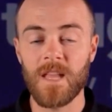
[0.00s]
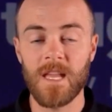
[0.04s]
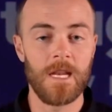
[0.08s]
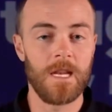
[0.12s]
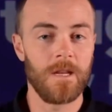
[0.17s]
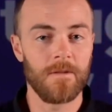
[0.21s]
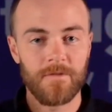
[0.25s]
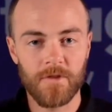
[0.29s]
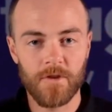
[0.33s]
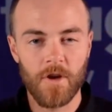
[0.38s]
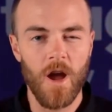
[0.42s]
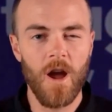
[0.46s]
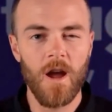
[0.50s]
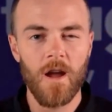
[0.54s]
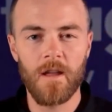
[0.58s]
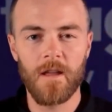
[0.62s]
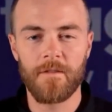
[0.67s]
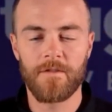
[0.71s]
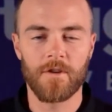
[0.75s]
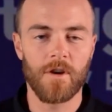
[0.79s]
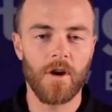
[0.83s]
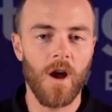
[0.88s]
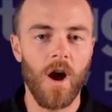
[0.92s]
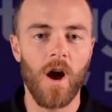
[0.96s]
And if you're
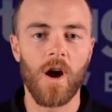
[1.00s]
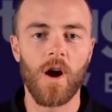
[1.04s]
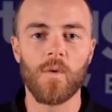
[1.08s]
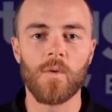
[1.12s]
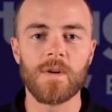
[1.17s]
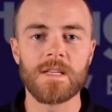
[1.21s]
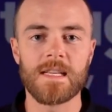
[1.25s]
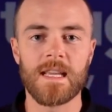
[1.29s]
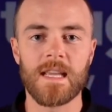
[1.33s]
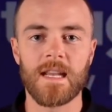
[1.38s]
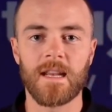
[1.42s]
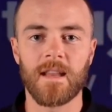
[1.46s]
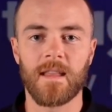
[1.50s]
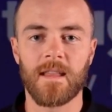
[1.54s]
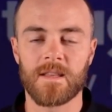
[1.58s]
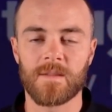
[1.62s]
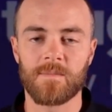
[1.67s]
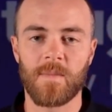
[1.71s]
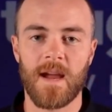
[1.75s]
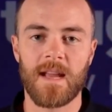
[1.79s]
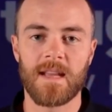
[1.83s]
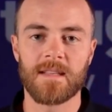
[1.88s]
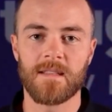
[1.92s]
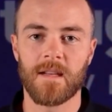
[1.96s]
not always getting
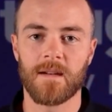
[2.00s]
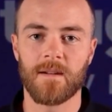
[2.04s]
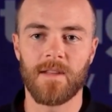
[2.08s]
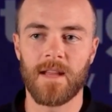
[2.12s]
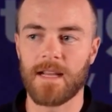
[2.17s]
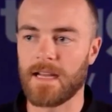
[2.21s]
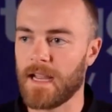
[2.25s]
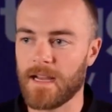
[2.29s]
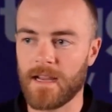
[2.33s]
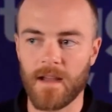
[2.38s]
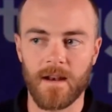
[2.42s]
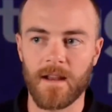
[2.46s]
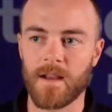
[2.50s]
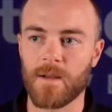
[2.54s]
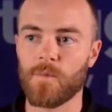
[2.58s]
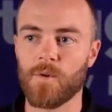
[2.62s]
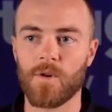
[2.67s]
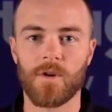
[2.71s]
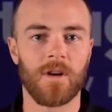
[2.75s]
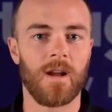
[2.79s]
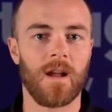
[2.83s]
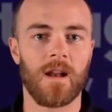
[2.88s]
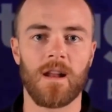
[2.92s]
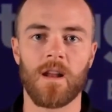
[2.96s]
this mindset of like, I got to get
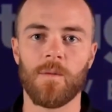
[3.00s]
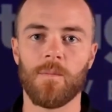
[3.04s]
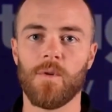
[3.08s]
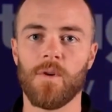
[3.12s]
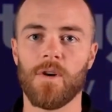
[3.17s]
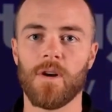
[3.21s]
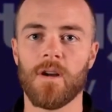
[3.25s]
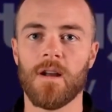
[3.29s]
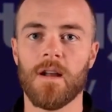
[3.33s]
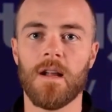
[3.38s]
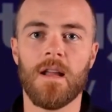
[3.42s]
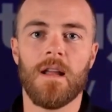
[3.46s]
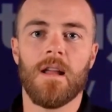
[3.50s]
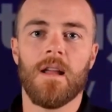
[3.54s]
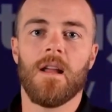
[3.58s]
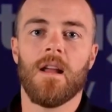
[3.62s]
more,